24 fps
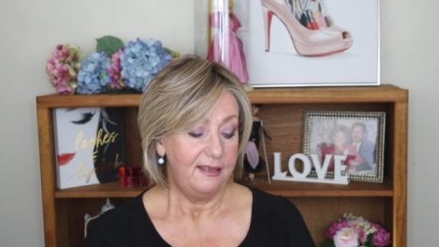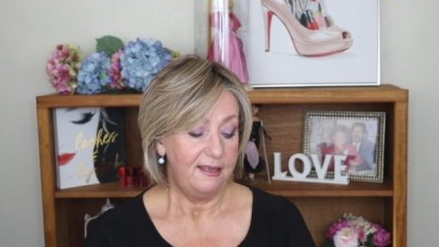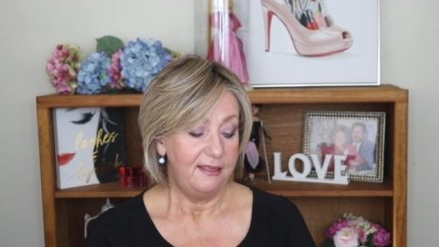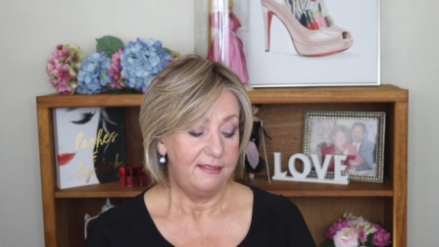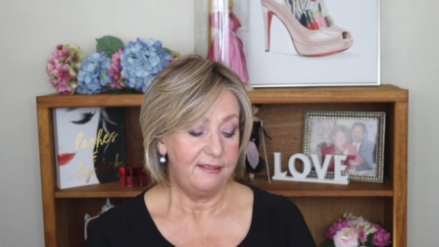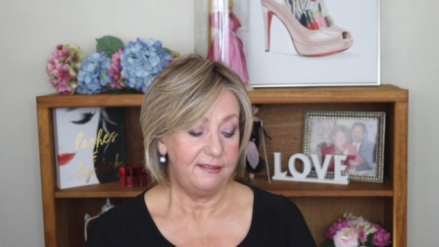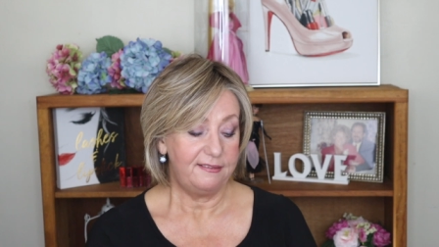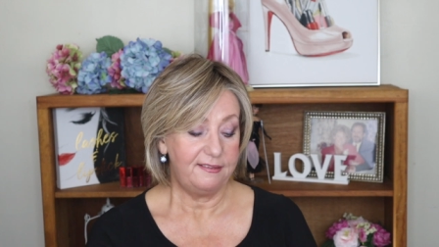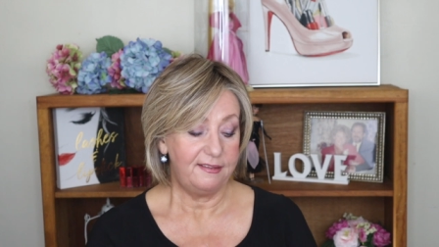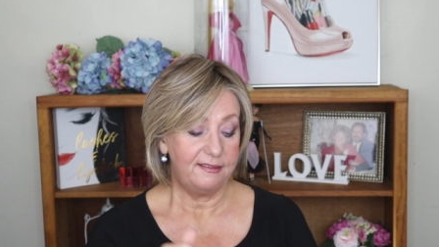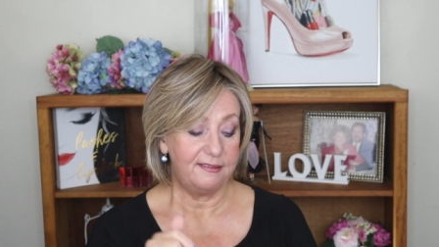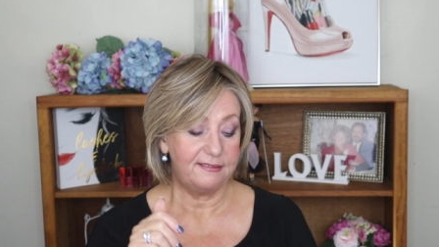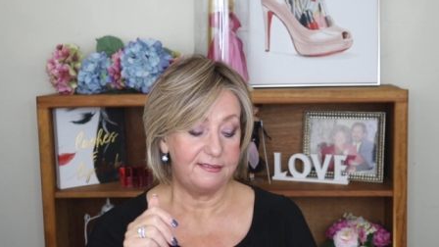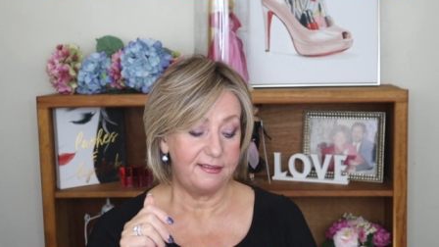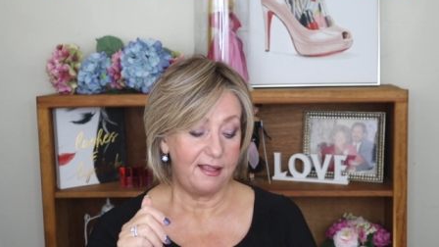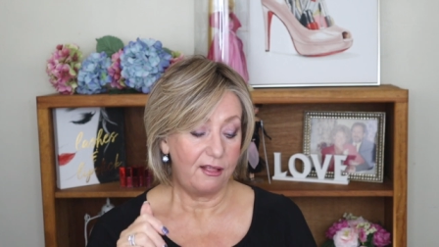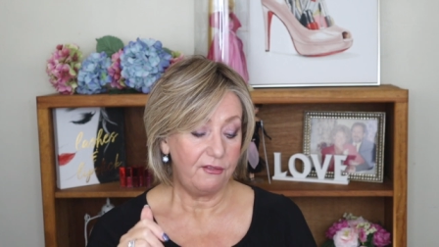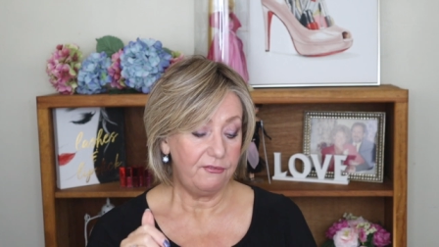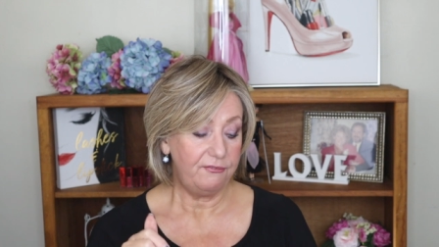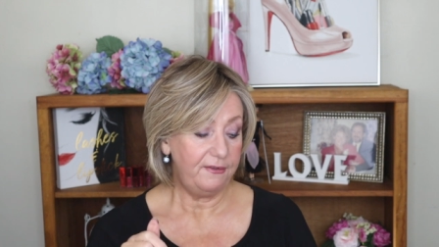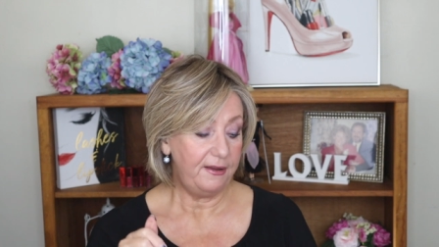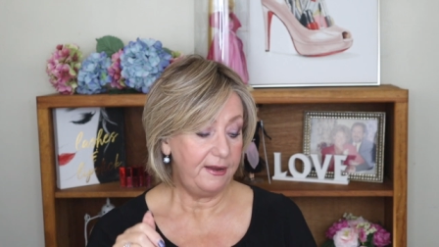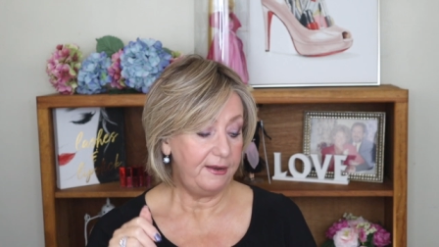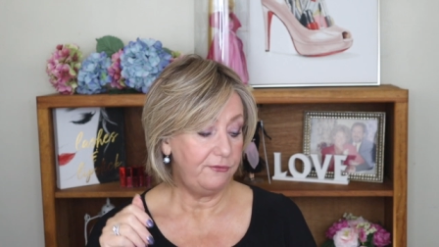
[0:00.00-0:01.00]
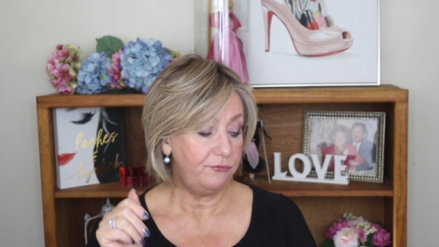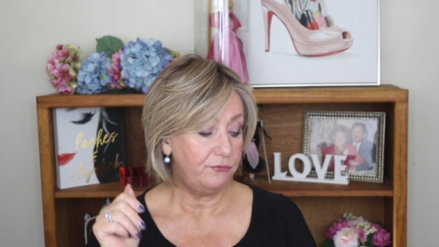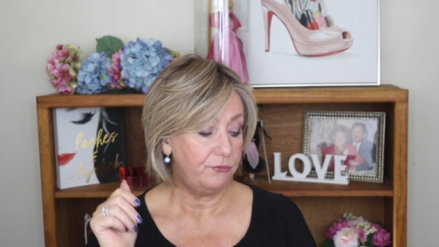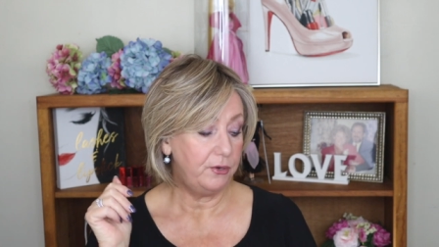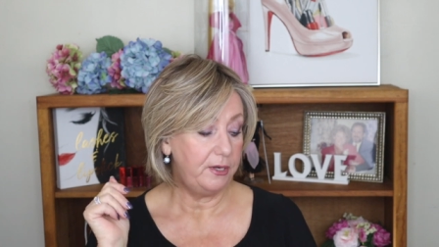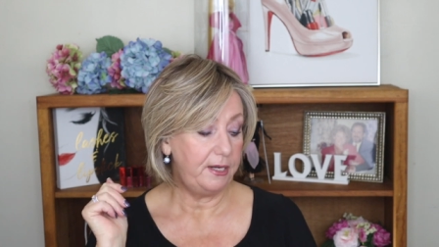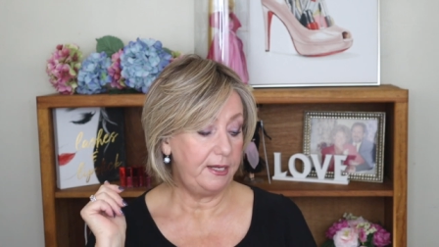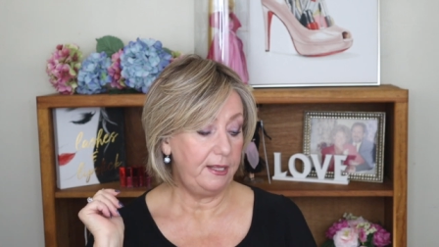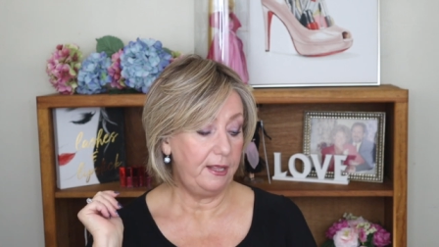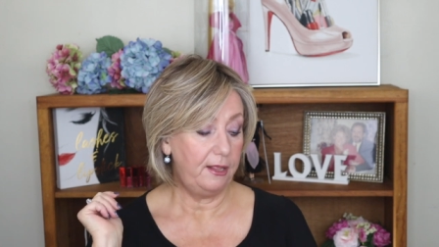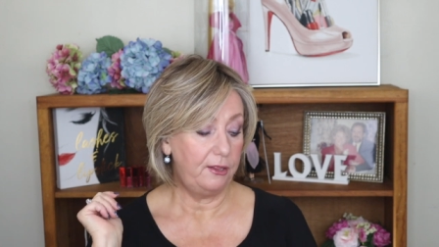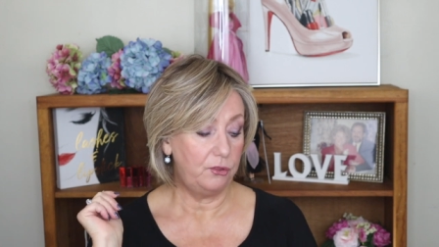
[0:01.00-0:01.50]
This is
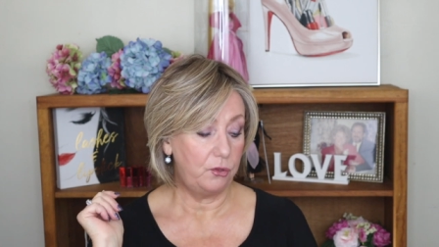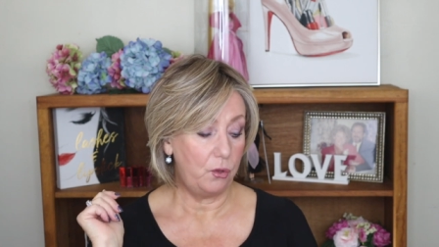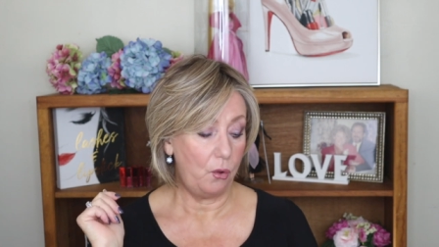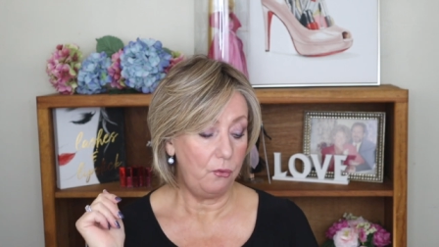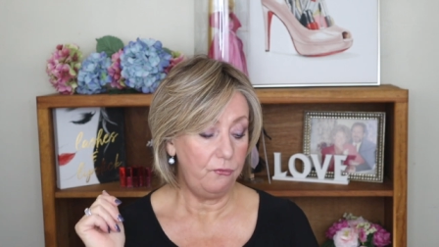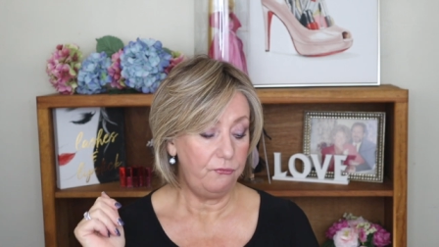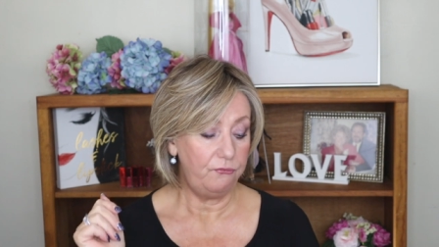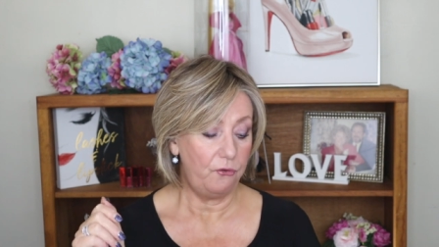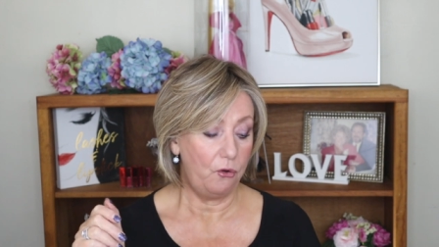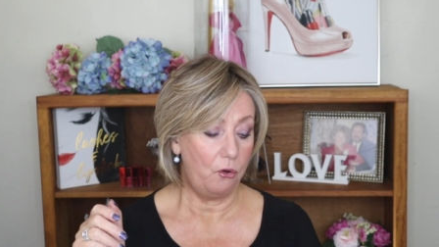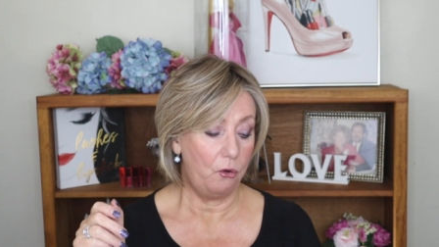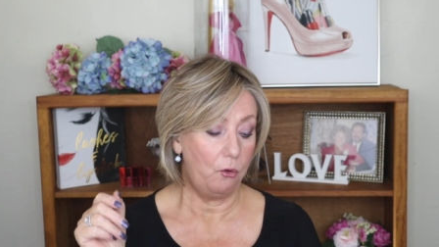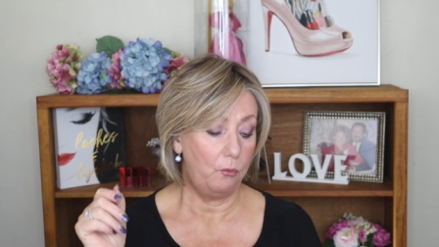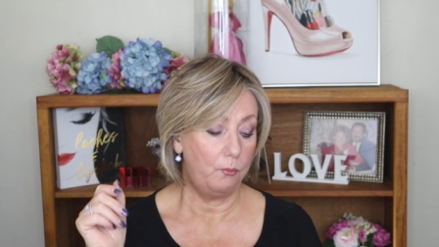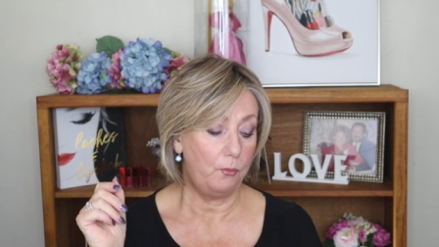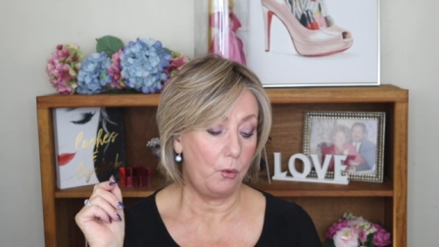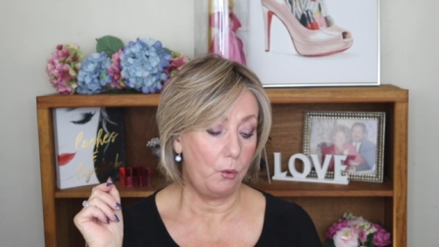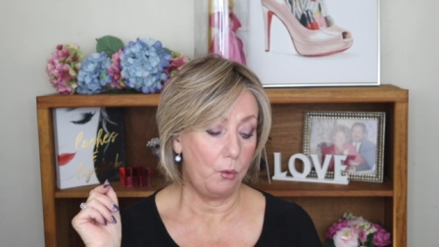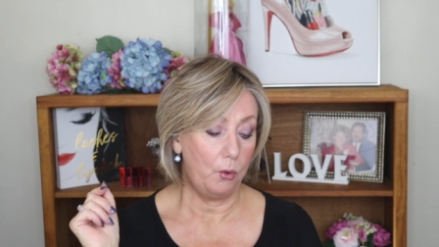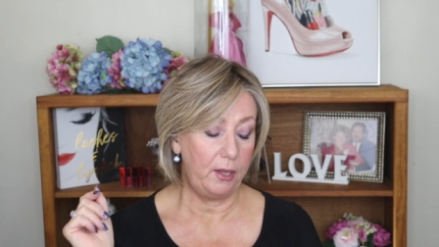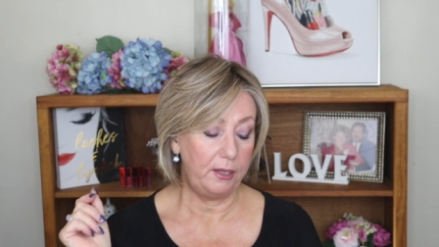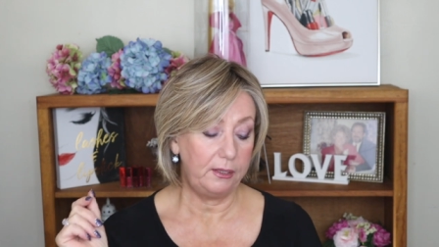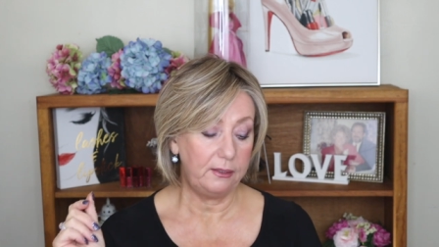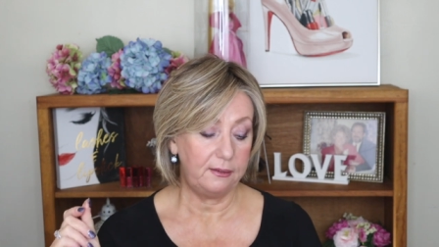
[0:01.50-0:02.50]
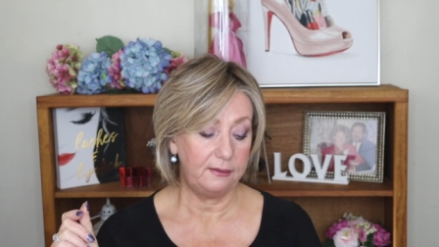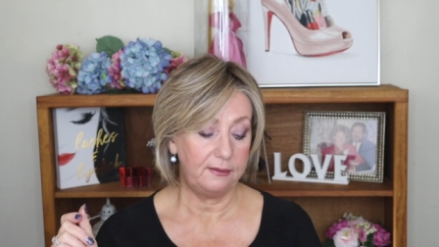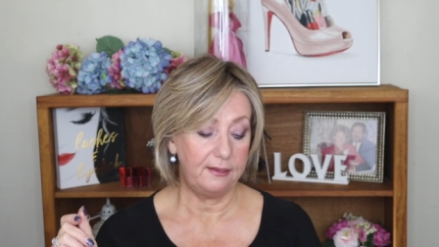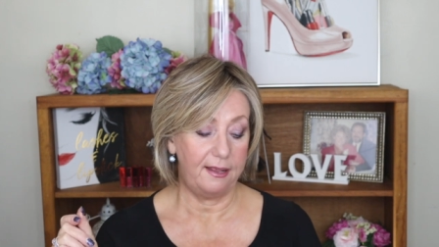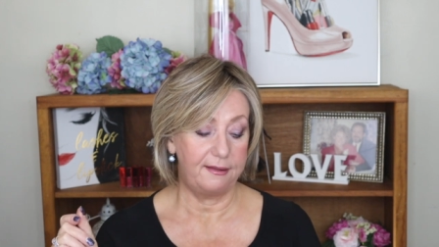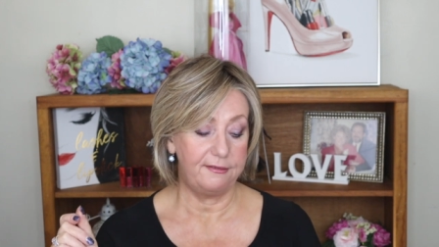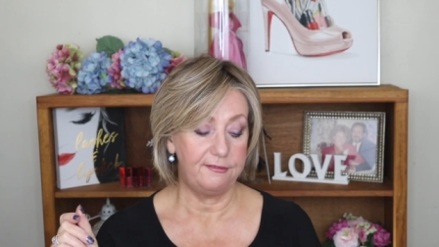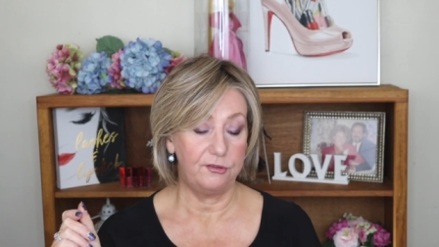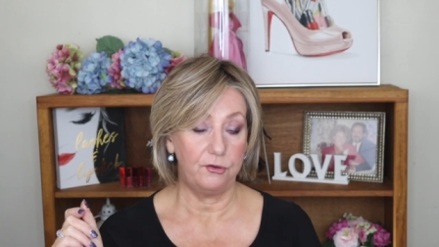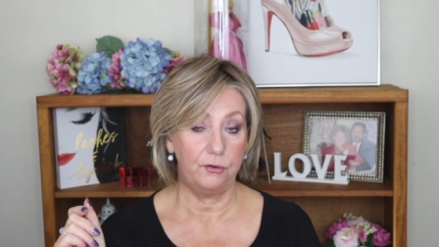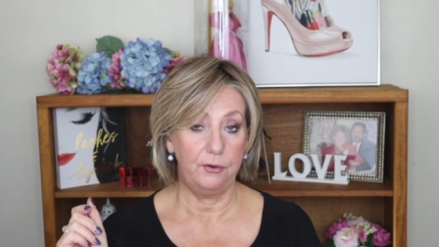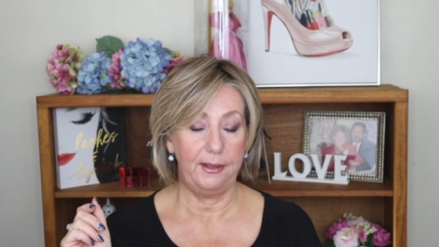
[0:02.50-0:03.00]
sulfate-free, low-foam oil
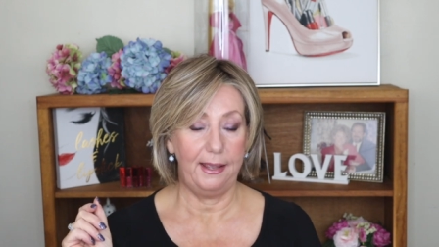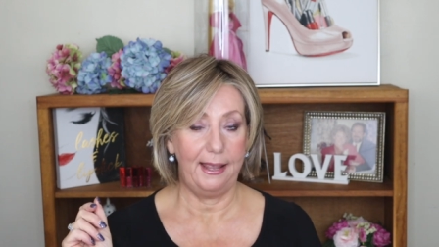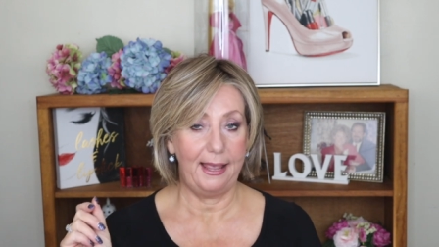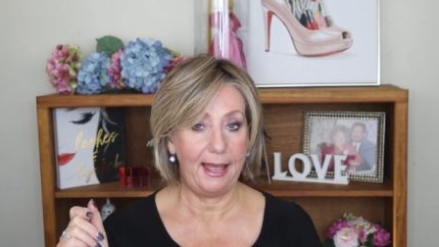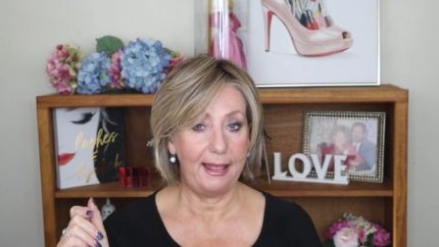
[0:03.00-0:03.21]
cleanser.